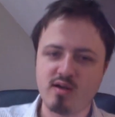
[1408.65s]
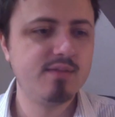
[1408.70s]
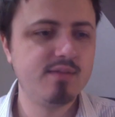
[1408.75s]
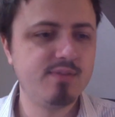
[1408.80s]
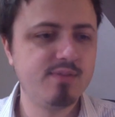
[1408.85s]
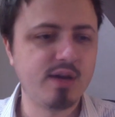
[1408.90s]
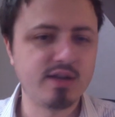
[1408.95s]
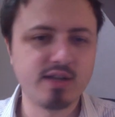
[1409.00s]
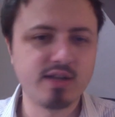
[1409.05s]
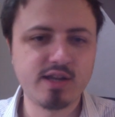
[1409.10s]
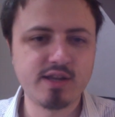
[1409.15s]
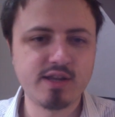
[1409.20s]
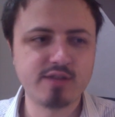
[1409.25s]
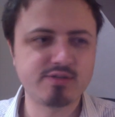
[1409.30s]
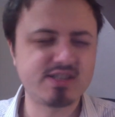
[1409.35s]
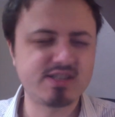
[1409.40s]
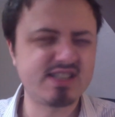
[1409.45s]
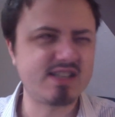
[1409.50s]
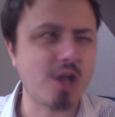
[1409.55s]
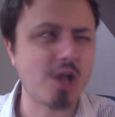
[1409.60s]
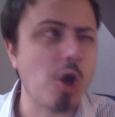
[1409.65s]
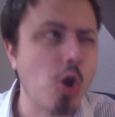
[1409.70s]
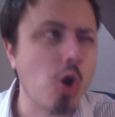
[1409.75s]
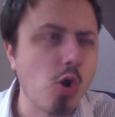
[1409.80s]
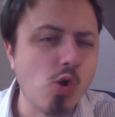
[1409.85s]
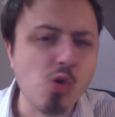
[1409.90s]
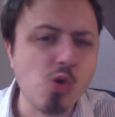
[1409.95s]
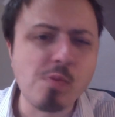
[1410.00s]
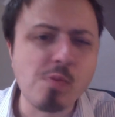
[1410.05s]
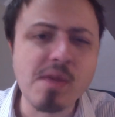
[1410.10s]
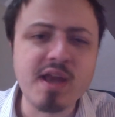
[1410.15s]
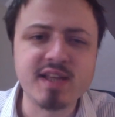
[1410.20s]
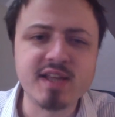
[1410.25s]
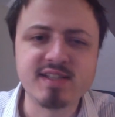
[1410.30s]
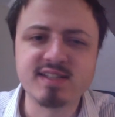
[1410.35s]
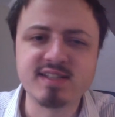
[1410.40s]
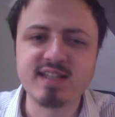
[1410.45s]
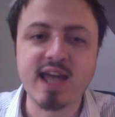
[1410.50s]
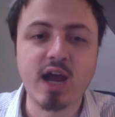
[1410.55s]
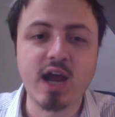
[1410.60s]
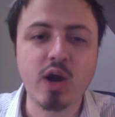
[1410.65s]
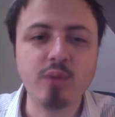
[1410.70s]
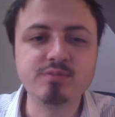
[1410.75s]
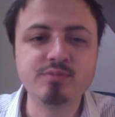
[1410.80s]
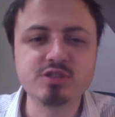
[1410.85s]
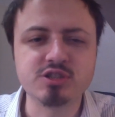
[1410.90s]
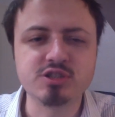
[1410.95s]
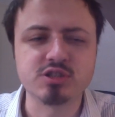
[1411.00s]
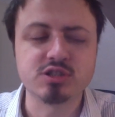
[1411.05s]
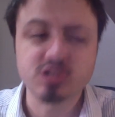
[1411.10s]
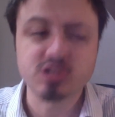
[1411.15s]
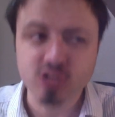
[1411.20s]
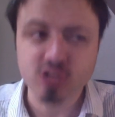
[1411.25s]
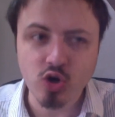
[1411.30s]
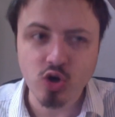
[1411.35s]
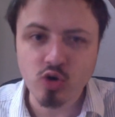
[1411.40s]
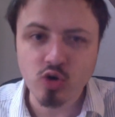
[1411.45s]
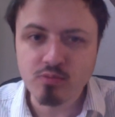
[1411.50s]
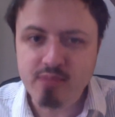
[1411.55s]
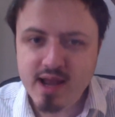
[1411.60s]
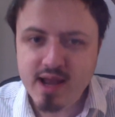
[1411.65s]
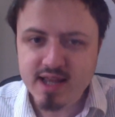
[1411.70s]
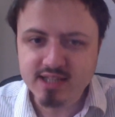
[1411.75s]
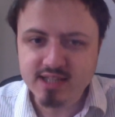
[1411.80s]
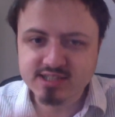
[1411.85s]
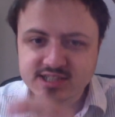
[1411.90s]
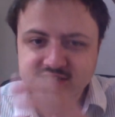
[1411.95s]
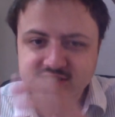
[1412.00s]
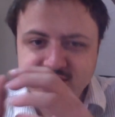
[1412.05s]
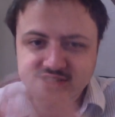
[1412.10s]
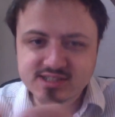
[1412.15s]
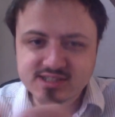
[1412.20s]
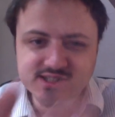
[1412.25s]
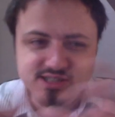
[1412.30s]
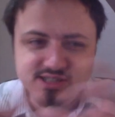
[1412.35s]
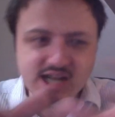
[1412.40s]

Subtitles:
But there's so many scarabs, just so many. It's just